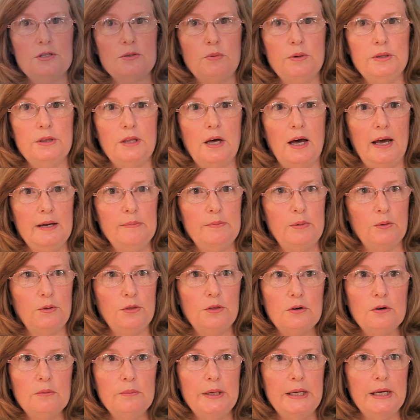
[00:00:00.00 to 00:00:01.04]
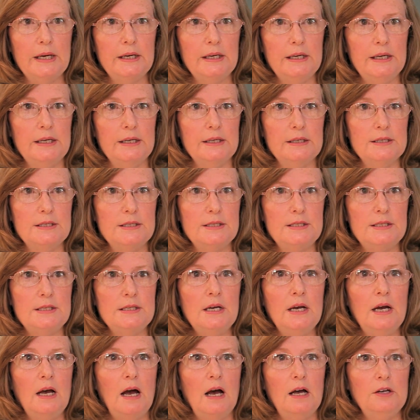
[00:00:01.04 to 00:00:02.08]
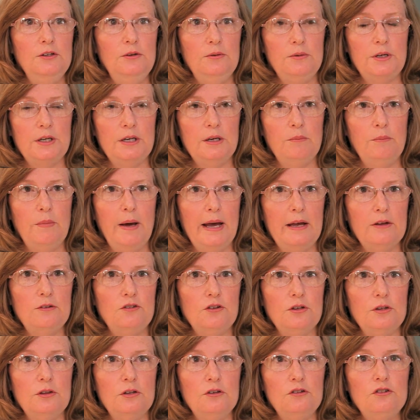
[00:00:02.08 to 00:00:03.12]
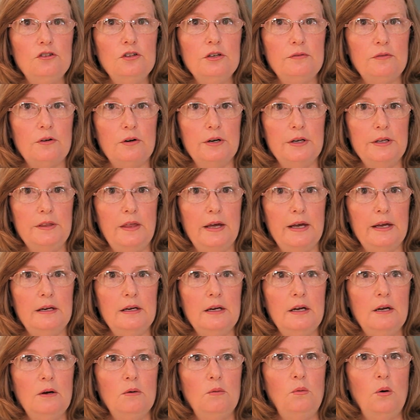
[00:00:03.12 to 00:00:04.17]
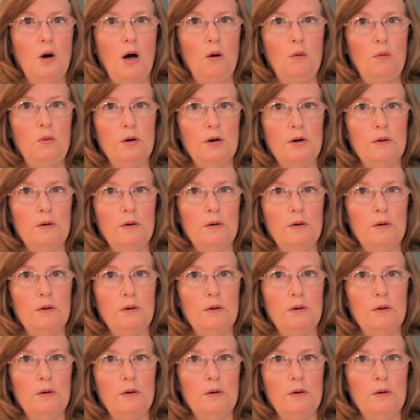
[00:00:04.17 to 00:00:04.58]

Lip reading: with the hypothermia is, you can imagine the shivering that while we're